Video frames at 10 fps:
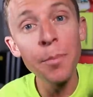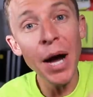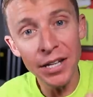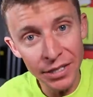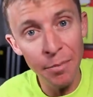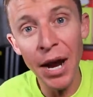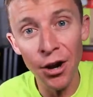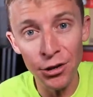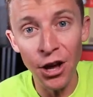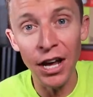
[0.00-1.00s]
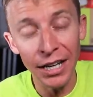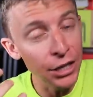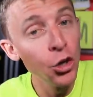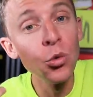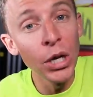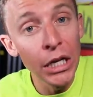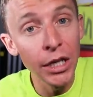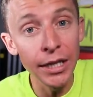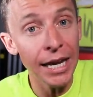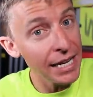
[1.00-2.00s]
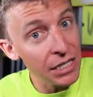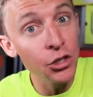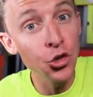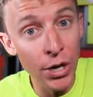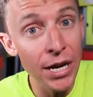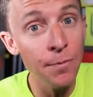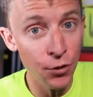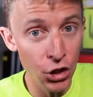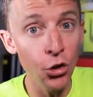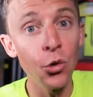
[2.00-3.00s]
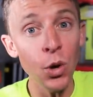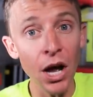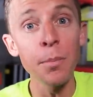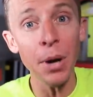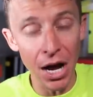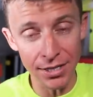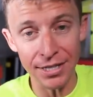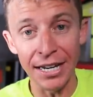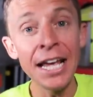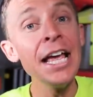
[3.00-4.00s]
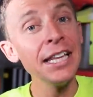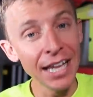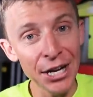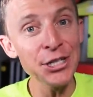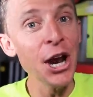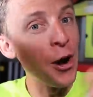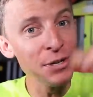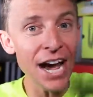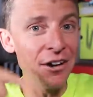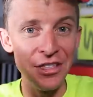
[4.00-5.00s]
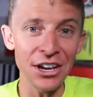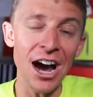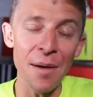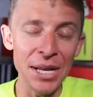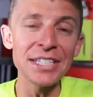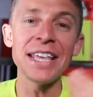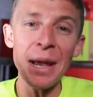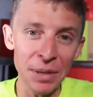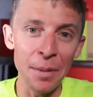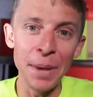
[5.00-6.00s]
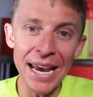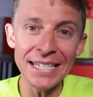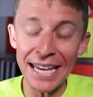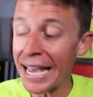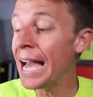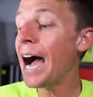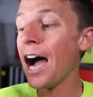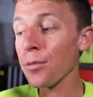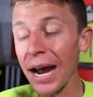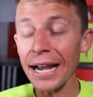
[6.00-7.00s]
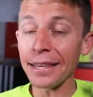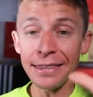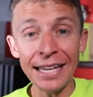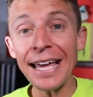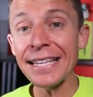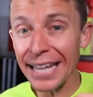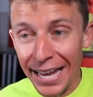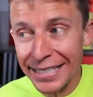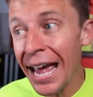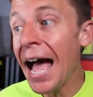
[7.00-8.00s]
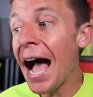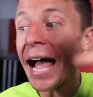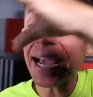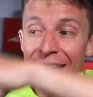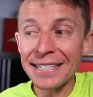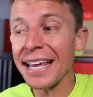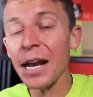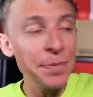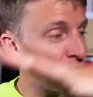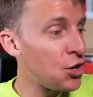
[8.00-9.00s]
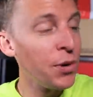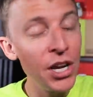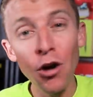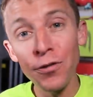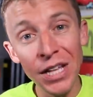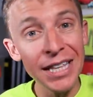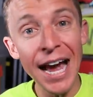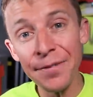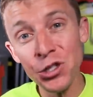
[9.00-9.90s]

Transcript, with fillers: the Boston Marathon? Like, you really, like, it's a dream for you to run Boston. Let us know down in the comments. That'd be amazing. All right, I think that's it. I gotta set up the studio for the live